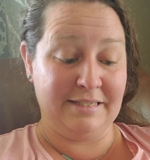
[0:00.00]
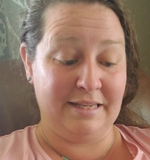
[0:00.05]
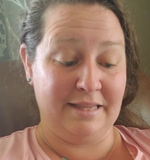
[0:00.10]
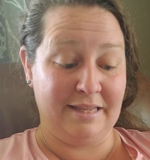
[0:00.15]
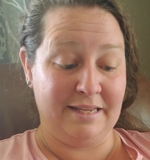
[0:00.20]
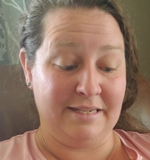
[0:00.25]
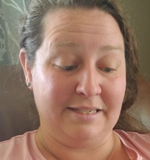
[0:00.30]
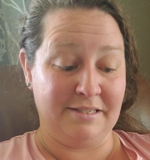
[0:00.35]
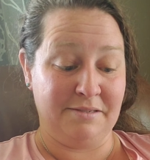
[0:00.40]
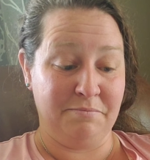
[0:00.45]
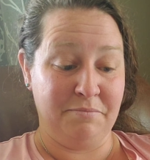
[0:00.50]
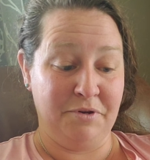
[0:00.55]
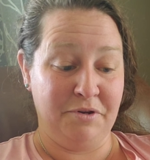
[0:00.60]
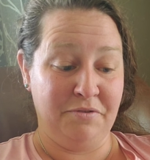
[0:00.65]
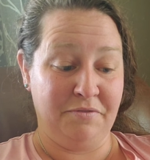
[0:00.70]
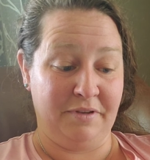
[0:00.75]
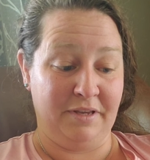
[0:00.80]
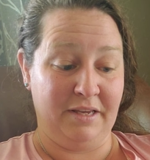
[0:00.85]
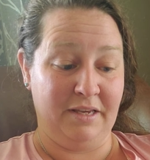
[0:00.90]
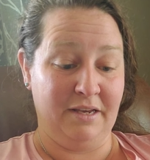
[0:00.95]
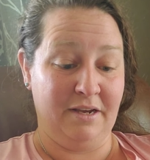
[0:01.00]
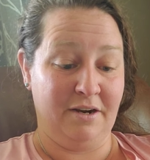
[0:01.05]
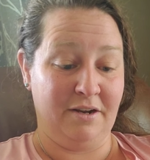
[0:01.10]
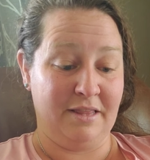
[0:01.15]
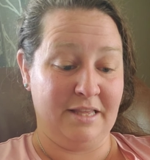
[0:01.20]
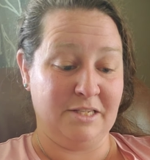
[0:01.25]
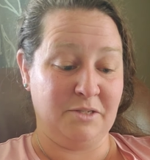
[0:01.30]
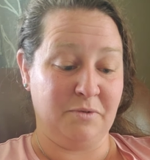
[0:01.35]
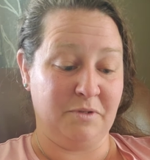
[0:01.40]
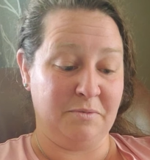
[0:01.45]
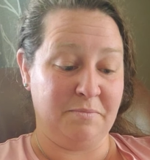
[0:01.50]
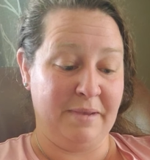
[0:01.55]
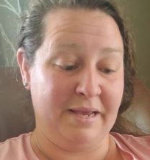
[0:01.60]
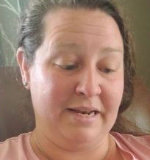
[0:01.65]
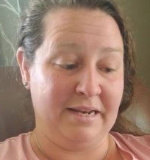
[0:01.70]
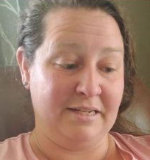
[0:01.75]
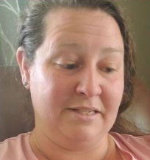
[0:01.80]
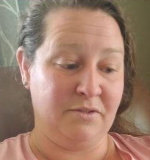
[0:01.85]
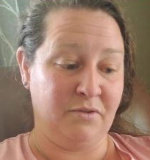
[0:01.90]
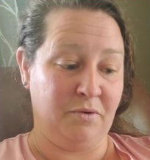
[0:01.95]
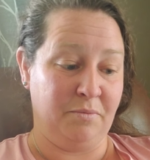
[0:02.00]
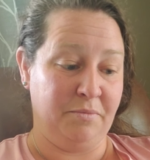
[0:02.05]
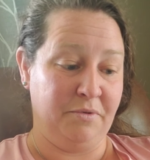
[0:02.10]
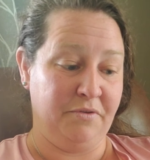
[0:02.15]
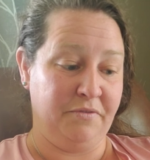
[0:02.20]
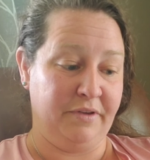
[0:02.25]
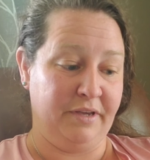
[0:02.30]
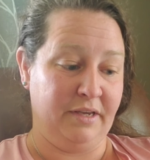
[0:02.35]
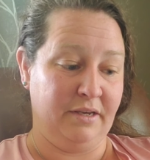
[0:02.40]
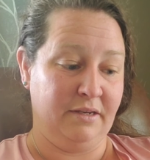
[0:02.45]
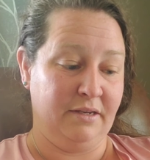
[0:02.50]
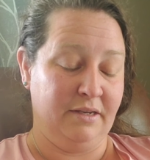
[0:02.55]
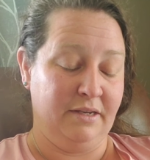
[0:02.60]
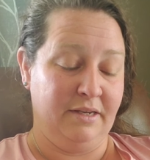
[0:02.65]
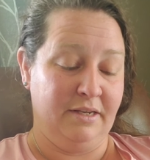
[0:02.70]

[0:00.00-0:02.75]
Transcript: that this was made into a movie.